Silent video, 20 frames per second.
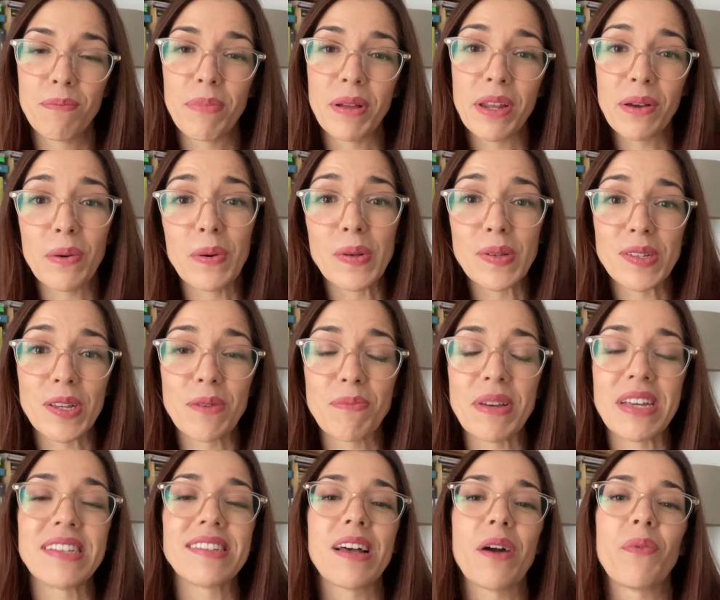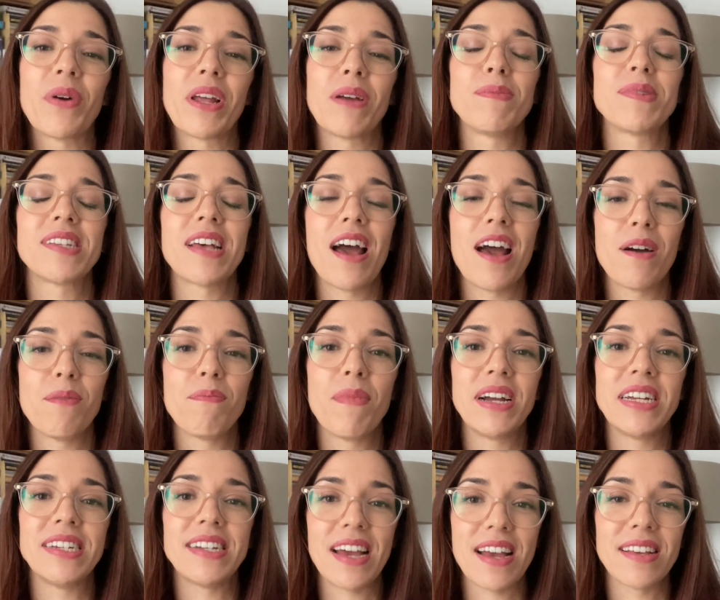But it also means that when I'm sat at
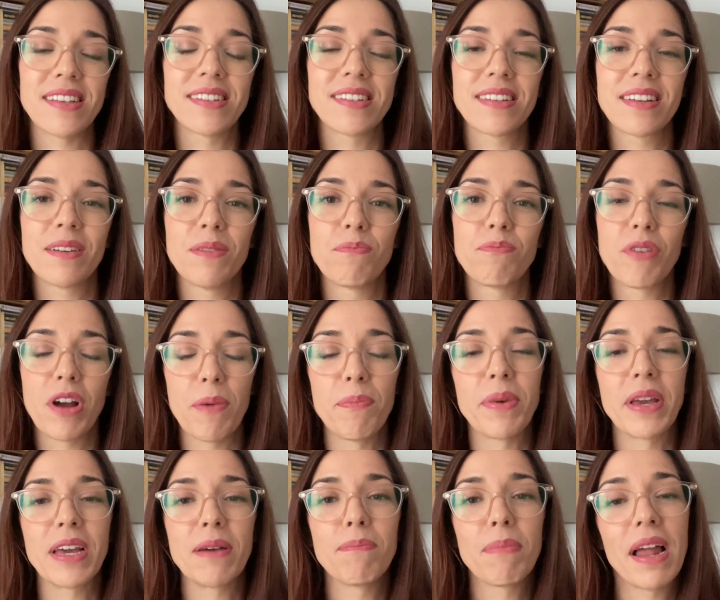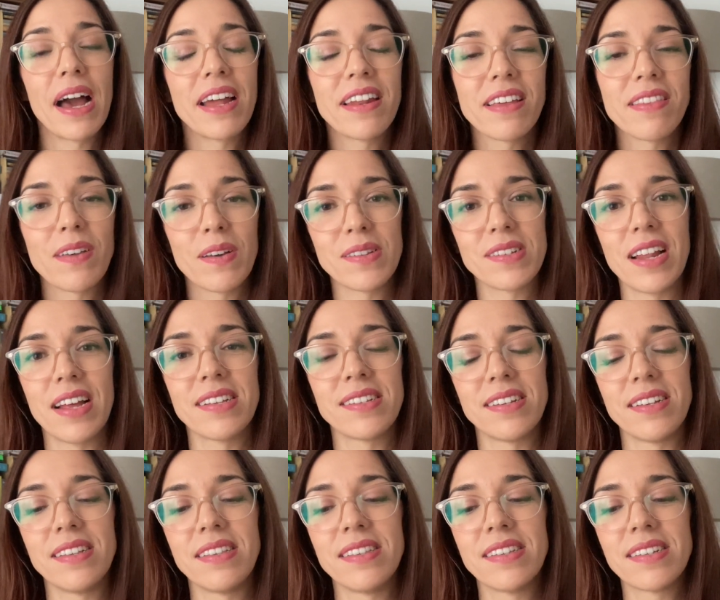my desk prepping and planning those
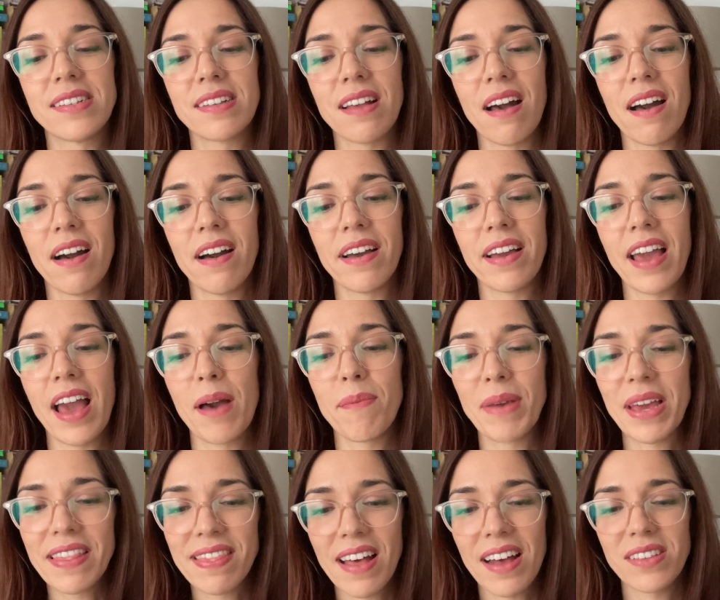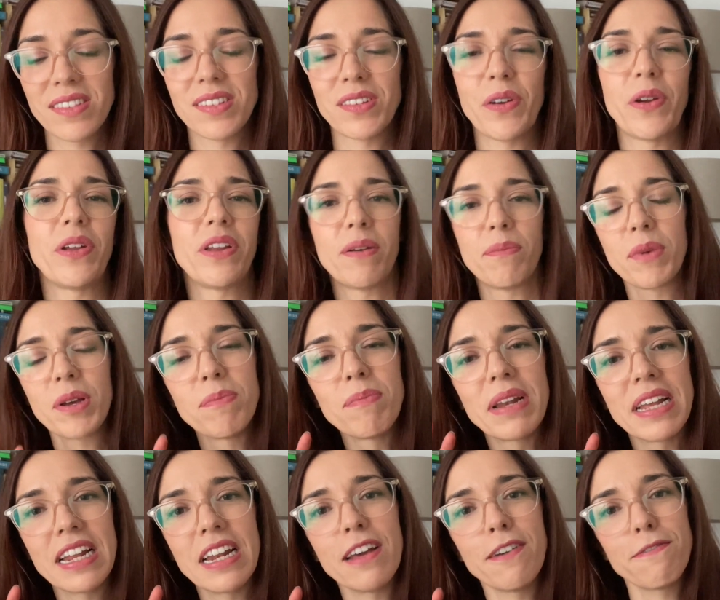lessons, I am in that zone. I'm
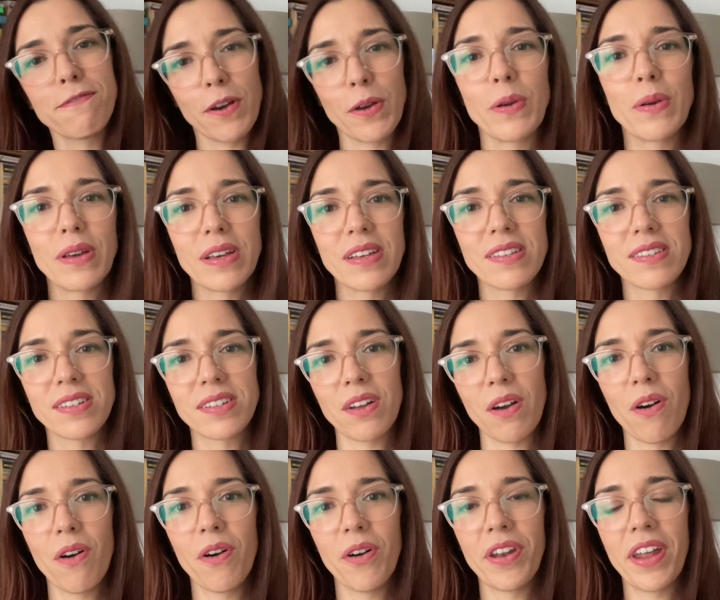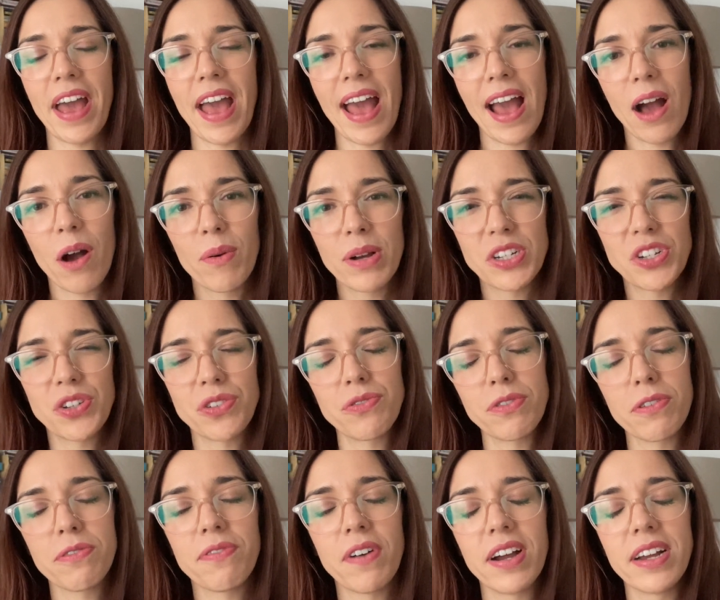completely focused on how I should
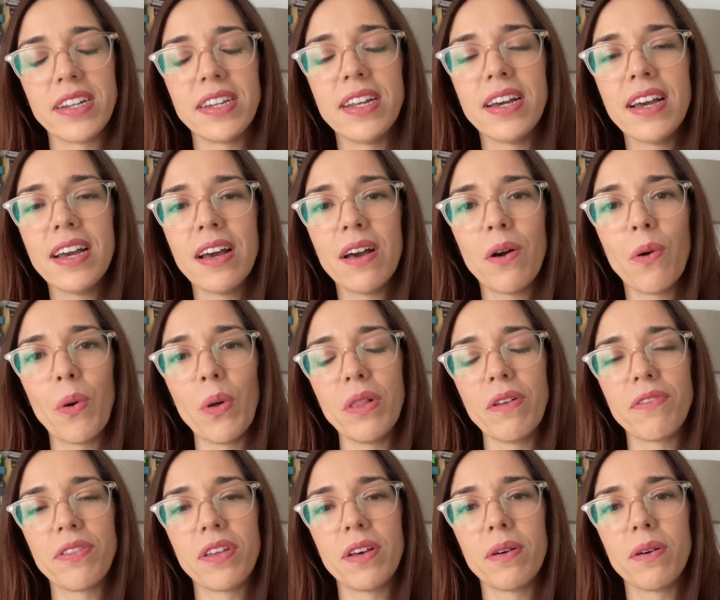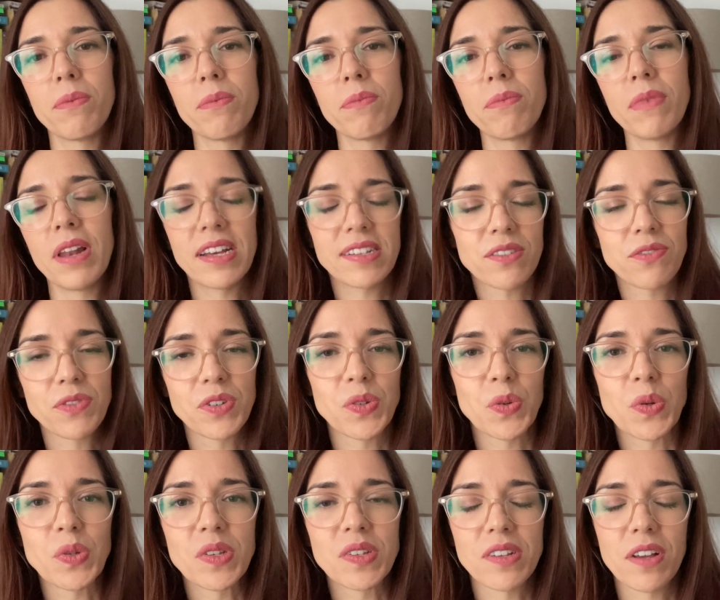refine all of the lesson
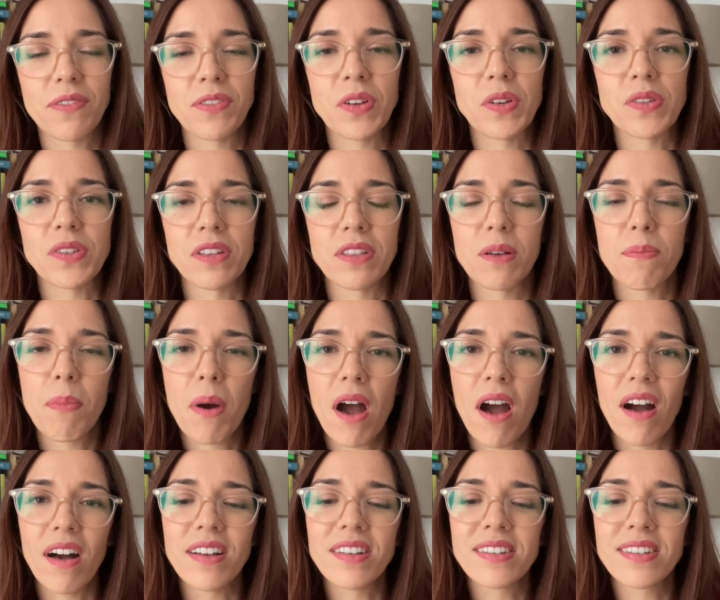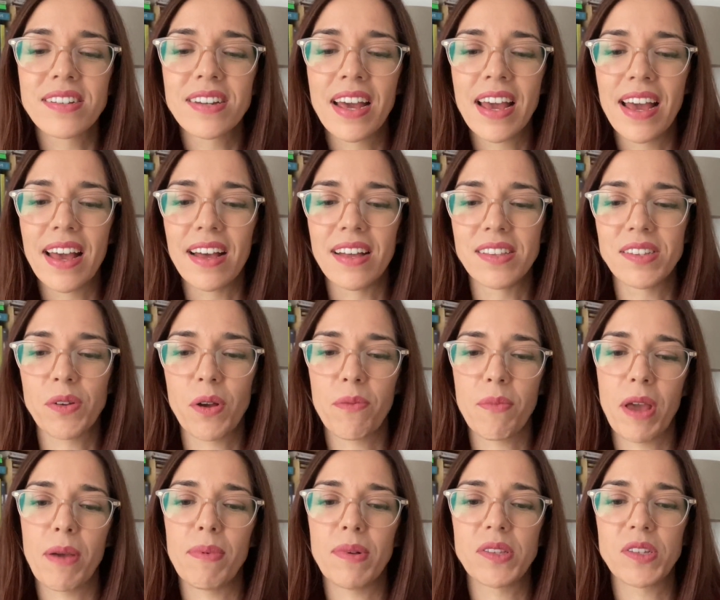resources I've used in the past, and so I'm
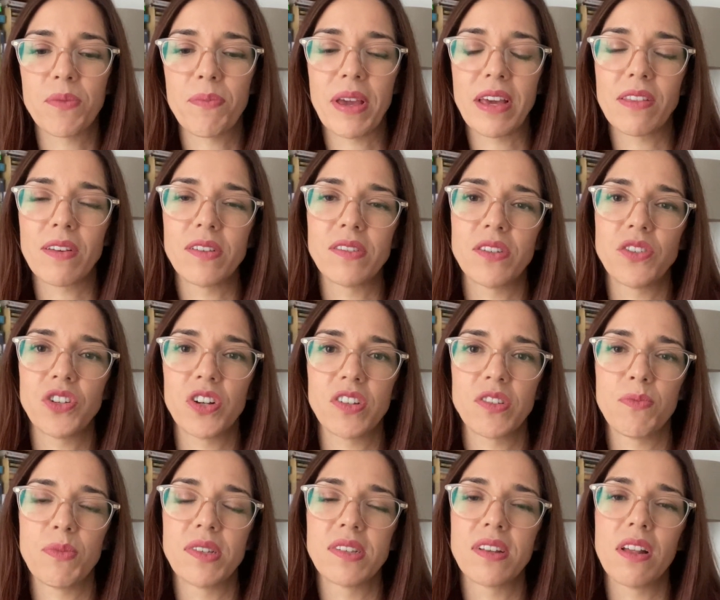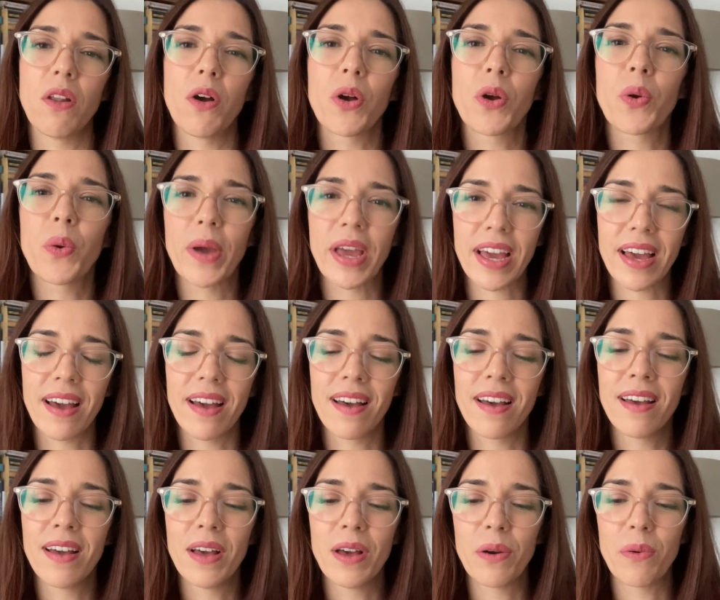able to make those adjustments a lot quicker
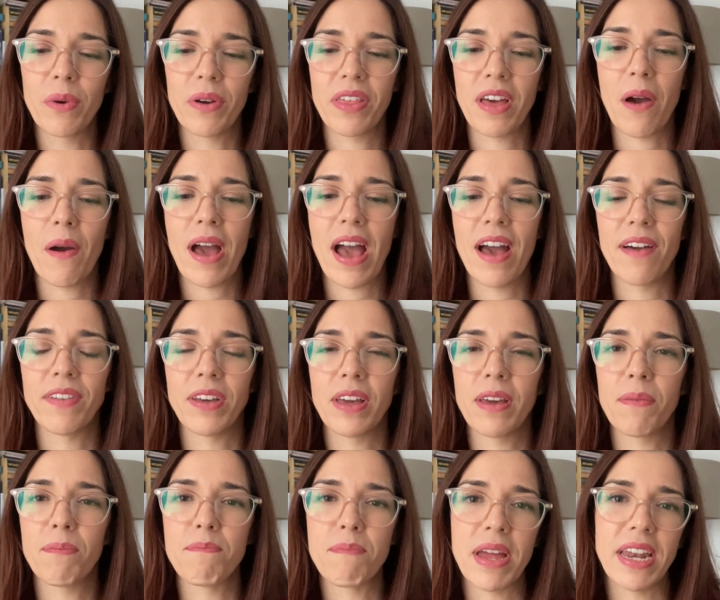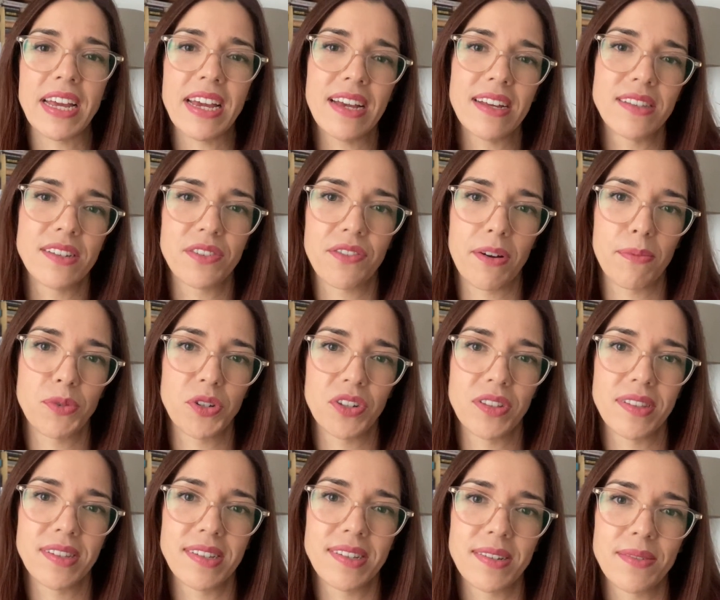without having many
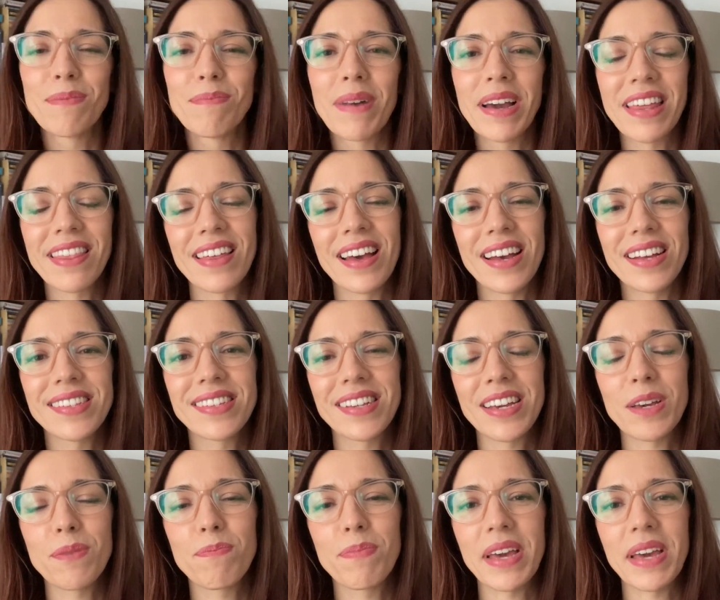interruptions. My third tip